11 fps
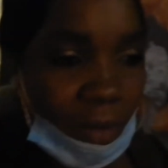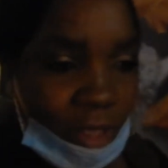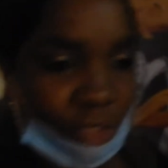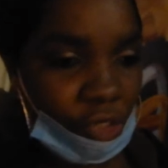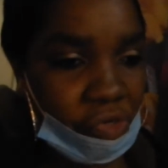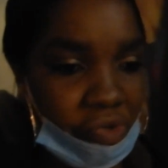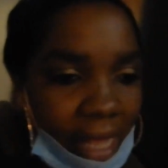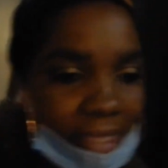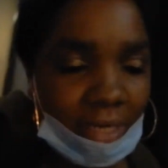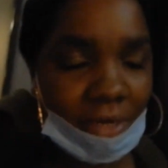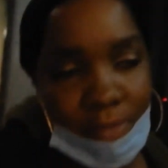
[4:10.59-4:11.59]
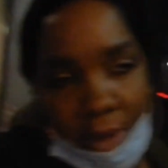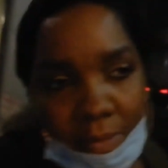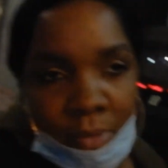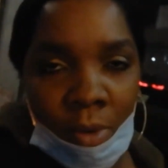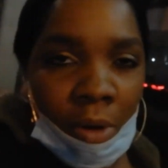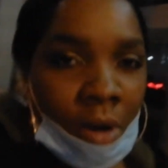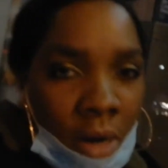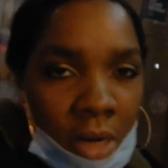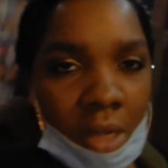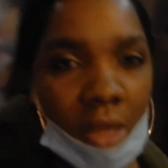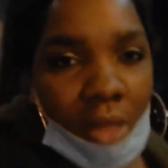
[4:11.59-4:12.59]
I wanted to show you guys a little bit
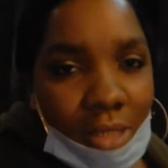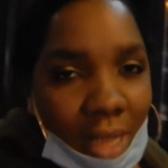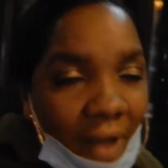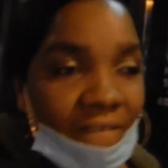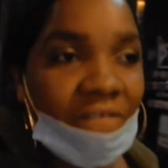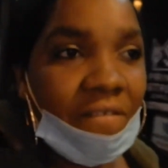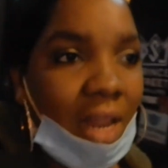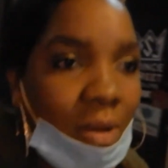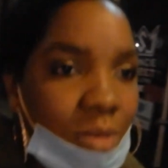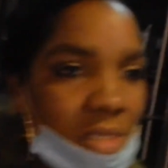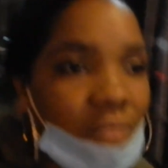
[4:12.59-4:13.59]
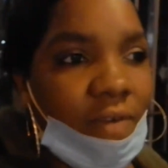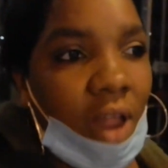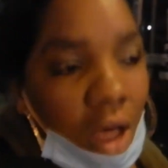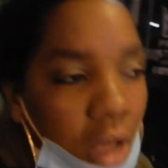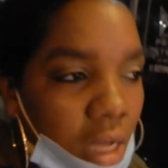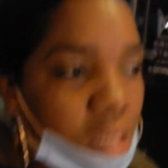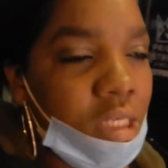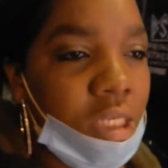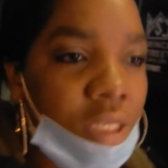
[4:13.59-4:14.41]
more so I could fill out this vlog,